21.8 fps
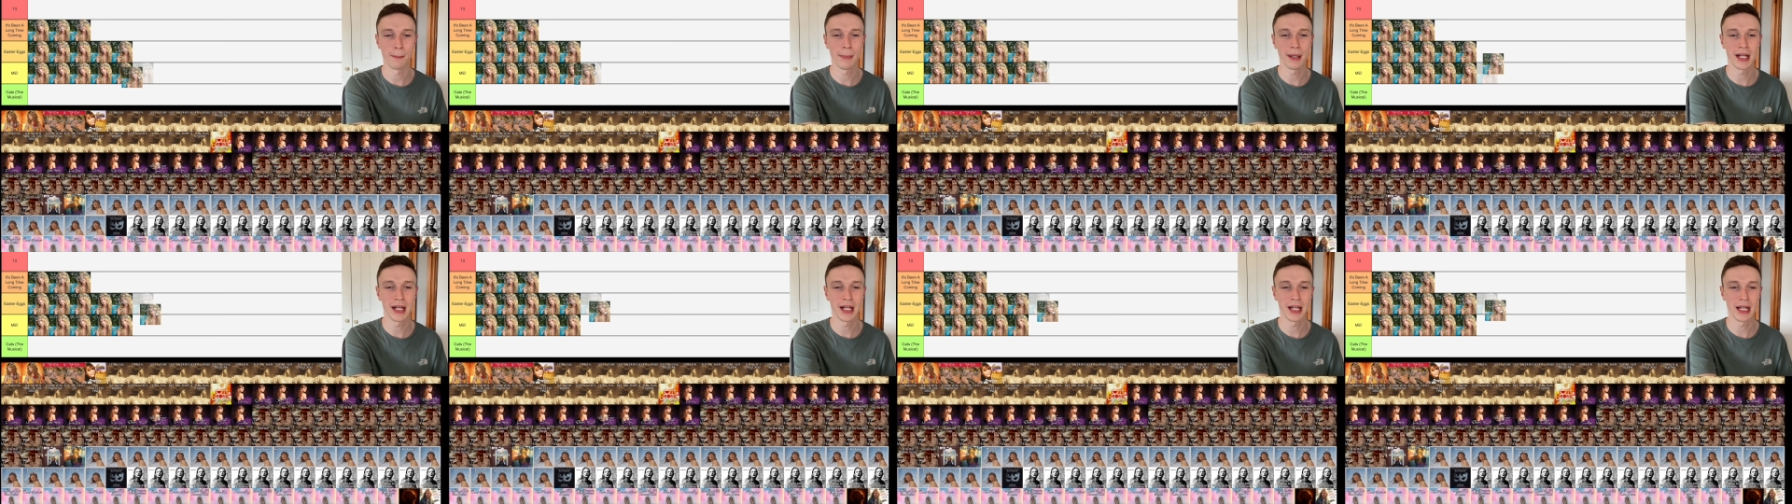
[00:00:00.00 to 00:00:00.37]

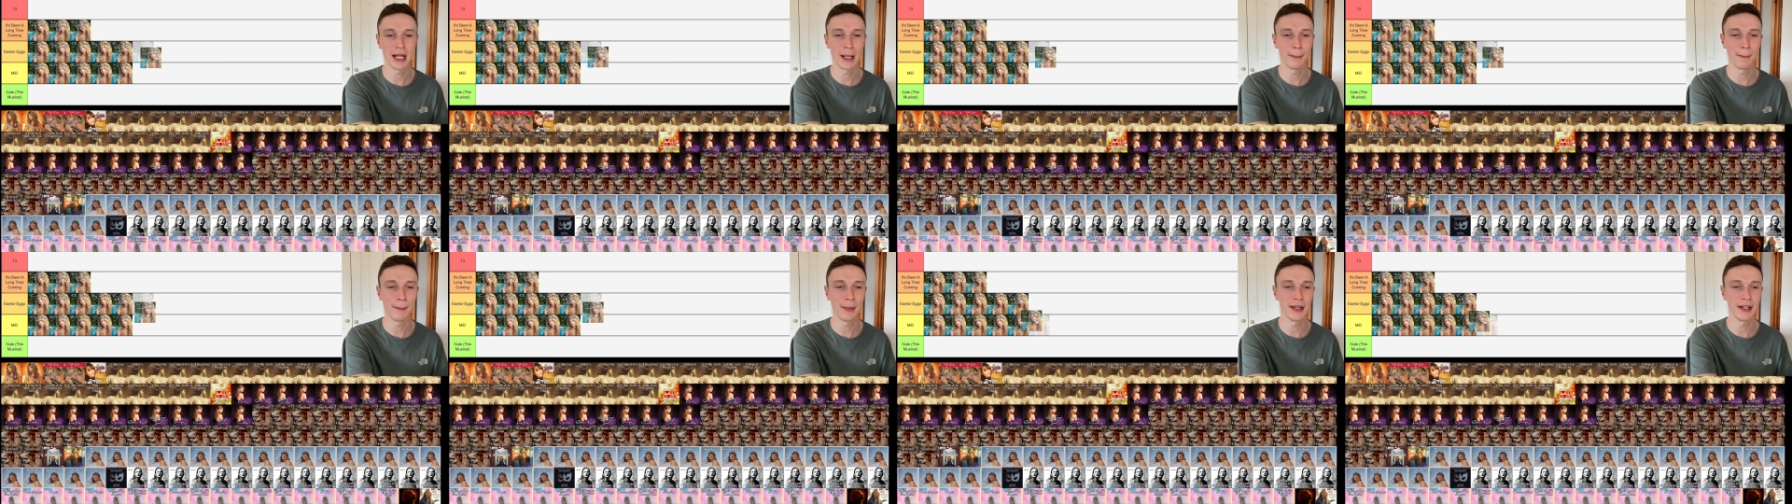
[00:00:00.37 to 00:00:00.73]
but
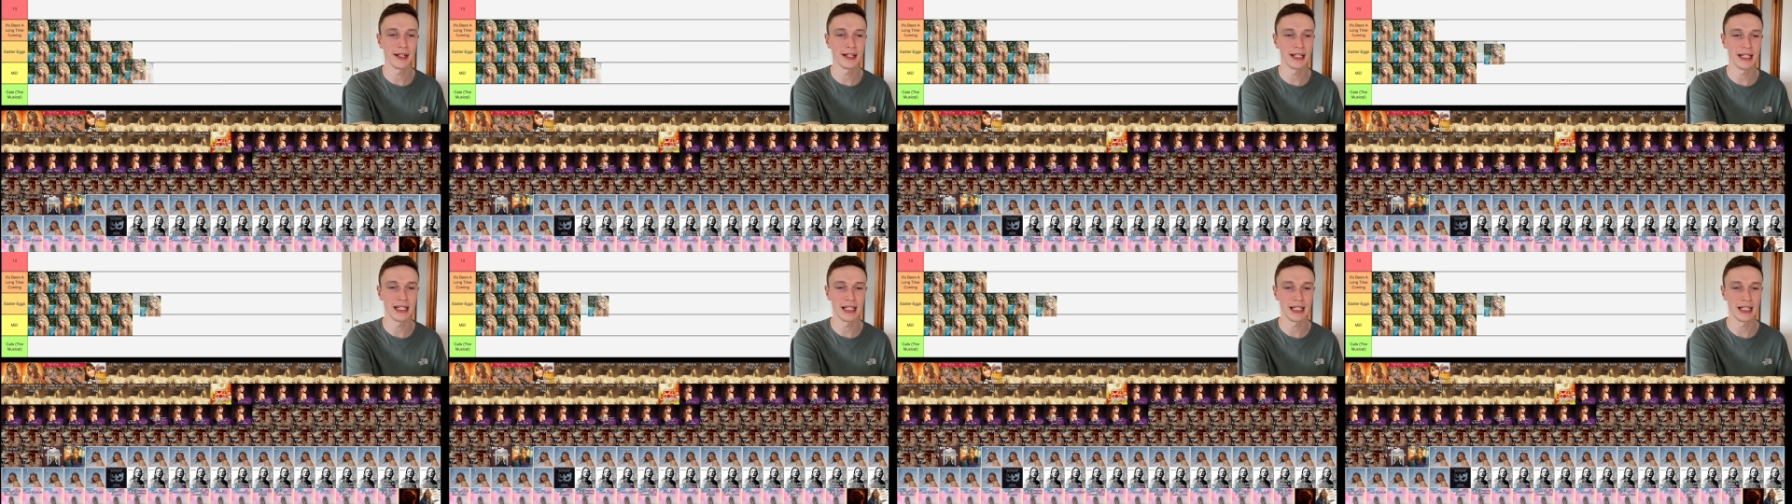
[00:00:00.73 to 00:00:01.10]
I'll put
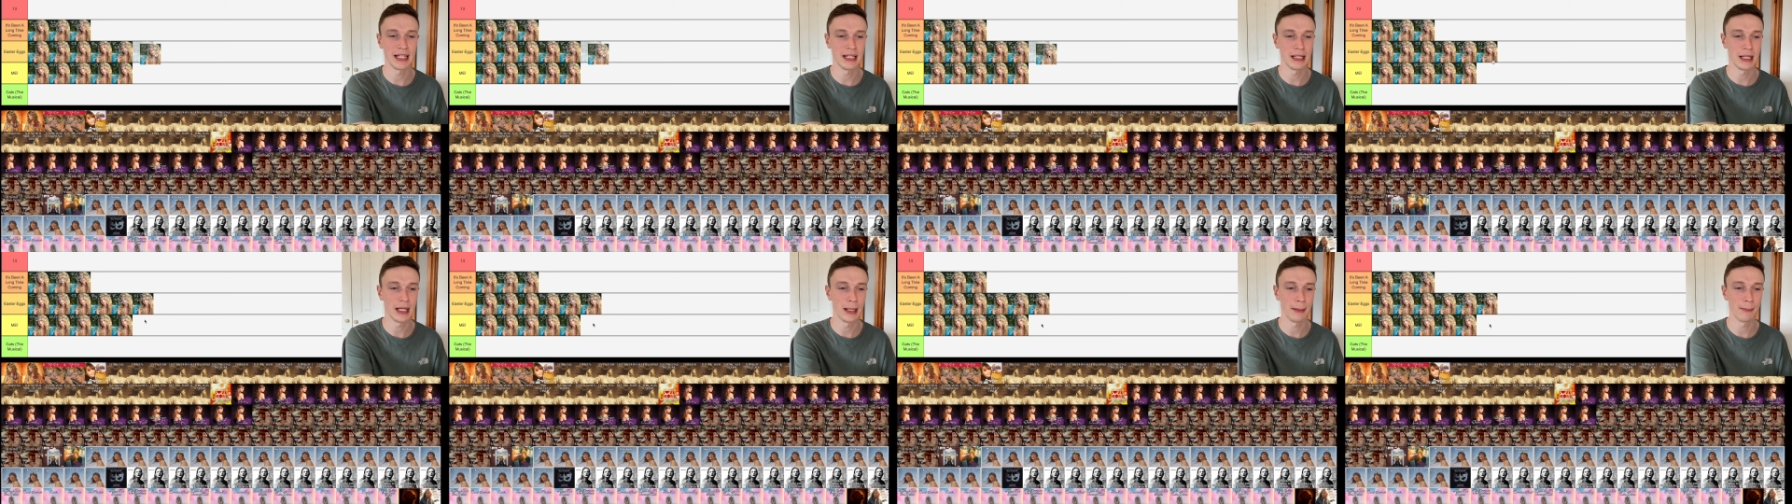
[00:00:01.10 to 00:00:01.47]
it
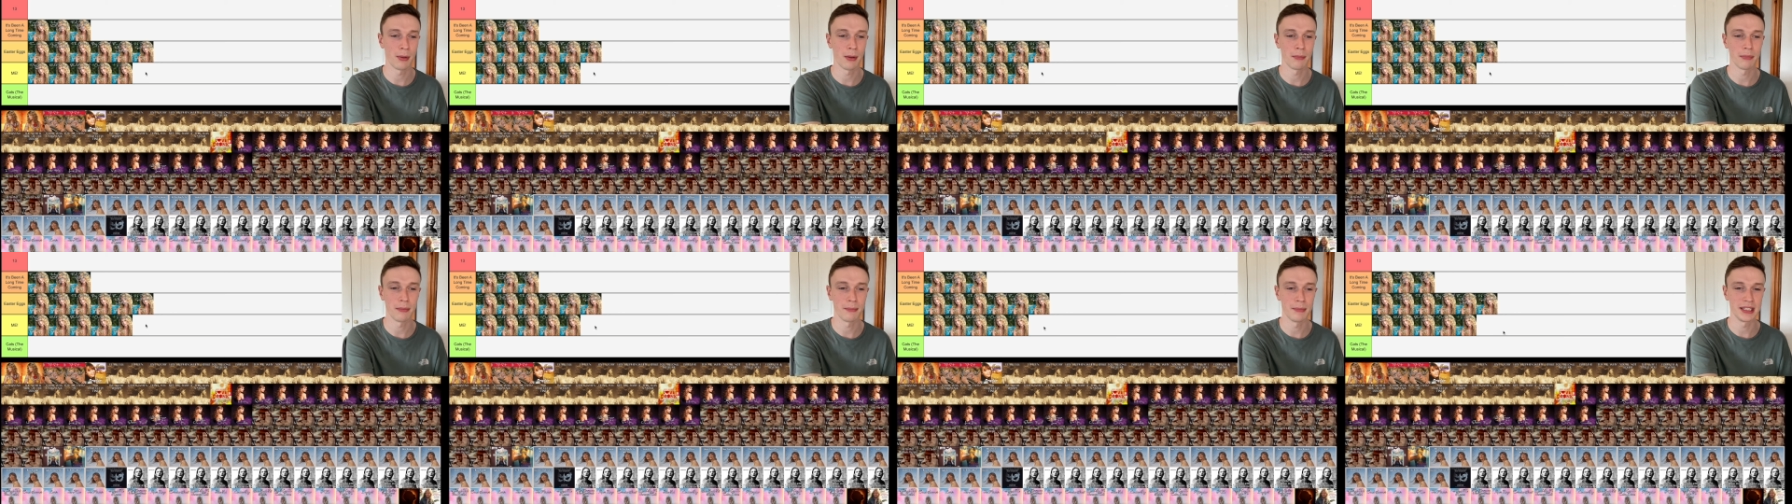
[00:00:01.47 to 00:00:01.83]
in uh,
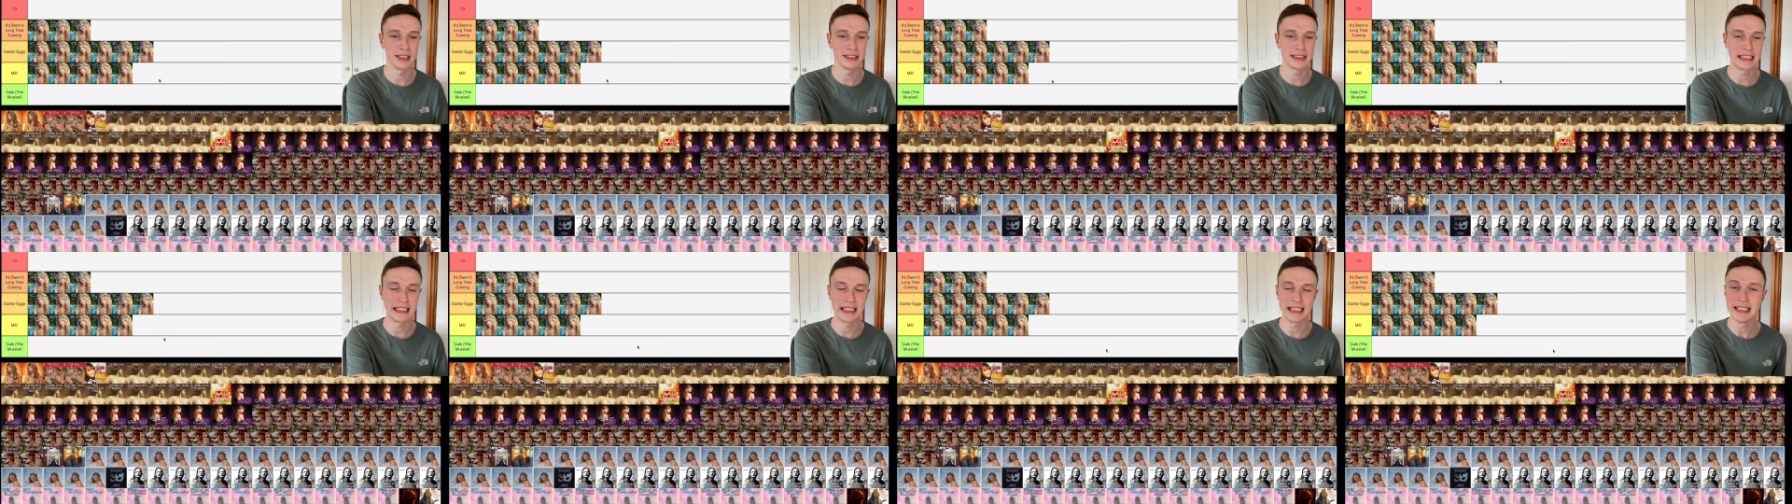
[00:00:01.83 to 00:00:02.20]
probably middle
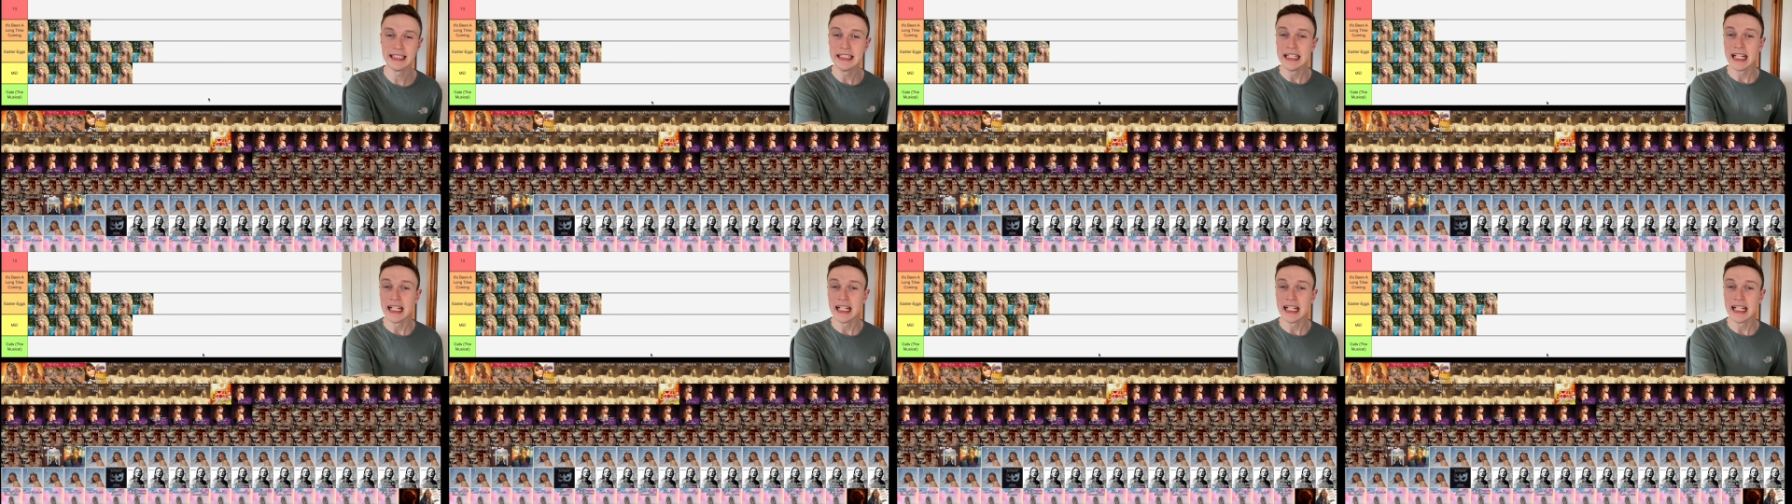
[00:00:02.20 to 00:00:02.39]
tier.